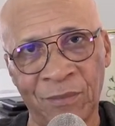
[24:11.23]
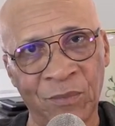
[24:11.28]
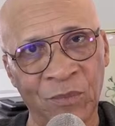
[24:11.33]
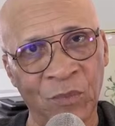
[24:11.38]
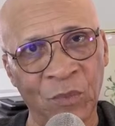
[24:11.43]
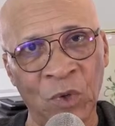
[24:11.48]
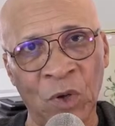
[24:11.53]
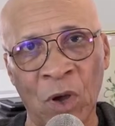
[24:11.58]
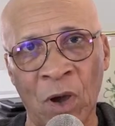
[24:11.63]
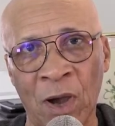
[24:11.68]

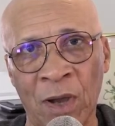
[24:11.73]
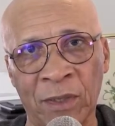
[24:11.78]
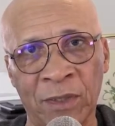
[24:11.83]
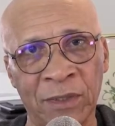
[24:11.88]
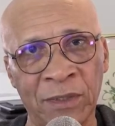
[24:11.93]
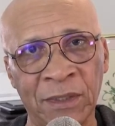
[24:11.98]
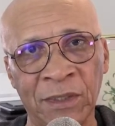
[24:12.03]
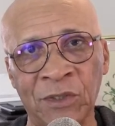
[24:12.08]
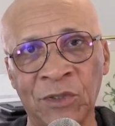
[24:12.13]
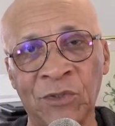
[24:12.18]

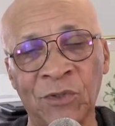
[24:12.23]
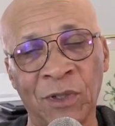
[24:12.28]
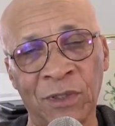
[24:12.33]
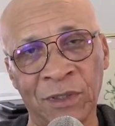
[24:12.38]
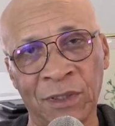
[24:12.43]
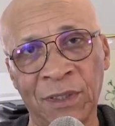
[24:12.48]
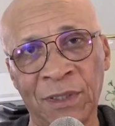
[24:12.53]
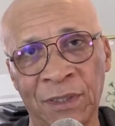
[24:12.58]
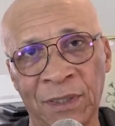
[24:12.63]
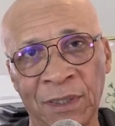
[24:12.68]
Garland is not
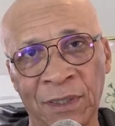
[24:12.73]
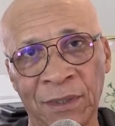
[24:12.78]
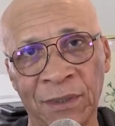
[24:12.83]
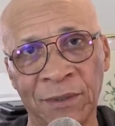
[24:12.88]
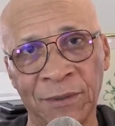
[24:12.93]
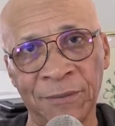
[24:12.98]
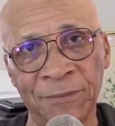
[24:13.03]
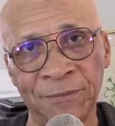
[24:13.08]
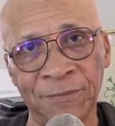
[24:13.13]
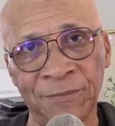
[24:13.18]
kidding.
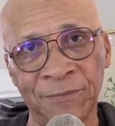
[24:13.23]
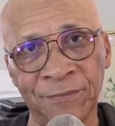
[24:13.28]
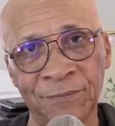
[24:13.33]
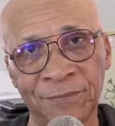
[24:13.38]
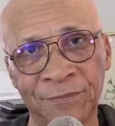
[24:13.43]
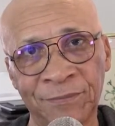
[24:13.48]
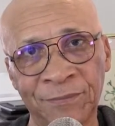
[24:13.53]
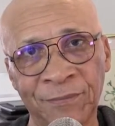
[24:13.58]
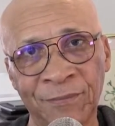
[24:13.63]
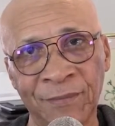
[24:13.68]

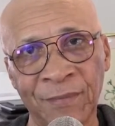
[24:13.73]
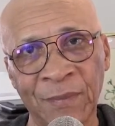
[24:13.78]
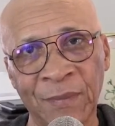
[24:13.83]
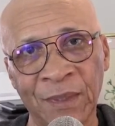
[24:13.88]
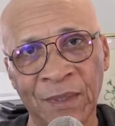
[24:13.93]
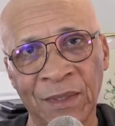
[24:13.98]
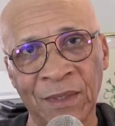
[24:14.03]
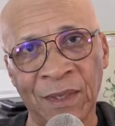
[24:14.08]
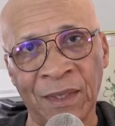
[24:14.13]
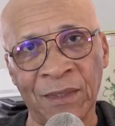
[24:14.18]

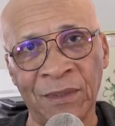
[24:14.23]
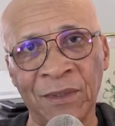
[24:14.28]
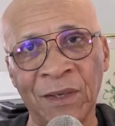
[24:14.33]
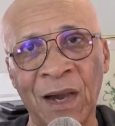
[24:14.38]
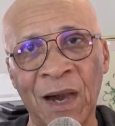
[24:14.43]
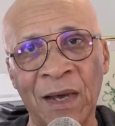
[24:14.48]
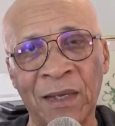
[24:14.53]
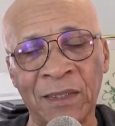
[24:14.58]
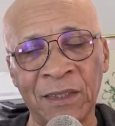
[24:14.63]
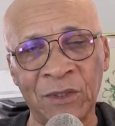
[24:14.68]
And
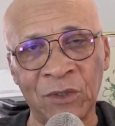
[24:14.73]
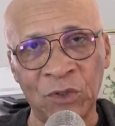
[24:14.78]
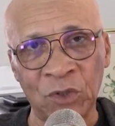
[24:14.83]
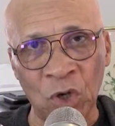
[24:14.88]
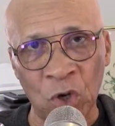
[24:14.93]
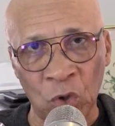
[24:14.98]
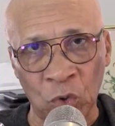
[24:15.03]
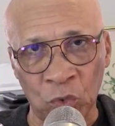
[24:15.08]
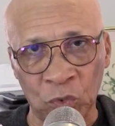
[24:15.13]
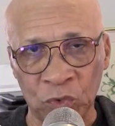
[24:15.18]
Garland
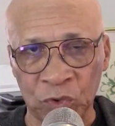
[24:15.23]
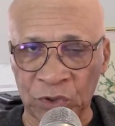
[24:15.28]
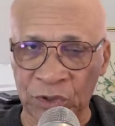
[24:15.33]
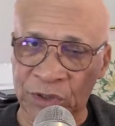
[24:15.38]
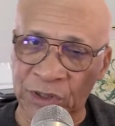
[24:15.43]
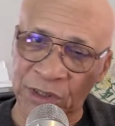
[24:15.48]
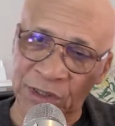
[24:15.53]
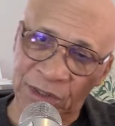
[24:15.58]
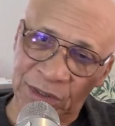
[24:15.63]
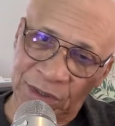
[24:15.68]
knows
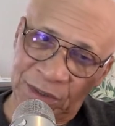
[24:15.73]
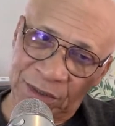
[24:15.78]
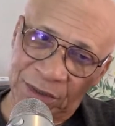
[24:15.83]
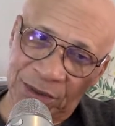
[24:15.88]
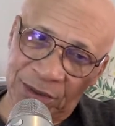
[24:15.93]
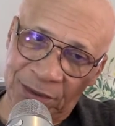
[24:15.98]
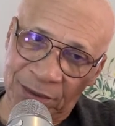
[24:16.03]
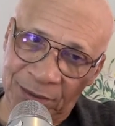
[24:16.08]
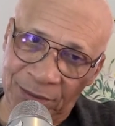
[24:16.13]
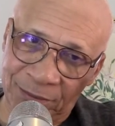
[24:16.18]

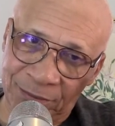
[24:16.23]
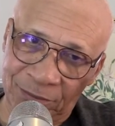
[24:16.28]
this